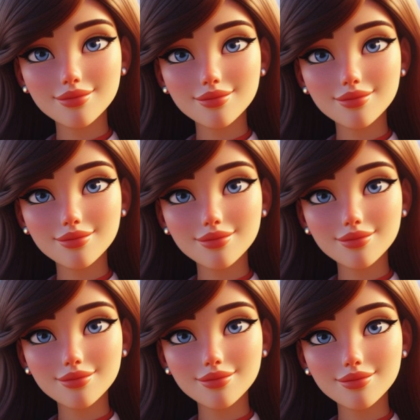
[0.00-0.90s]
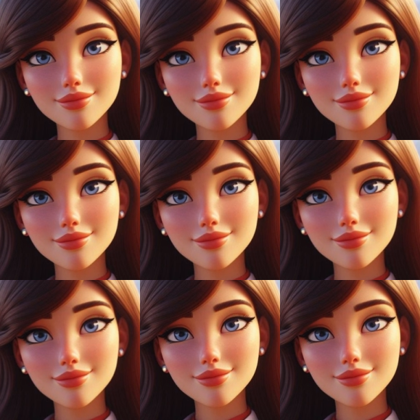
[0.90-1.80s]

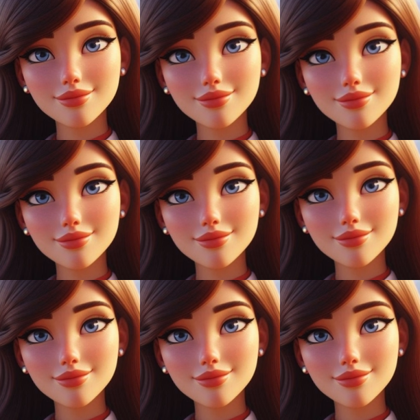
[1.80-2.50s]
Nothing is said.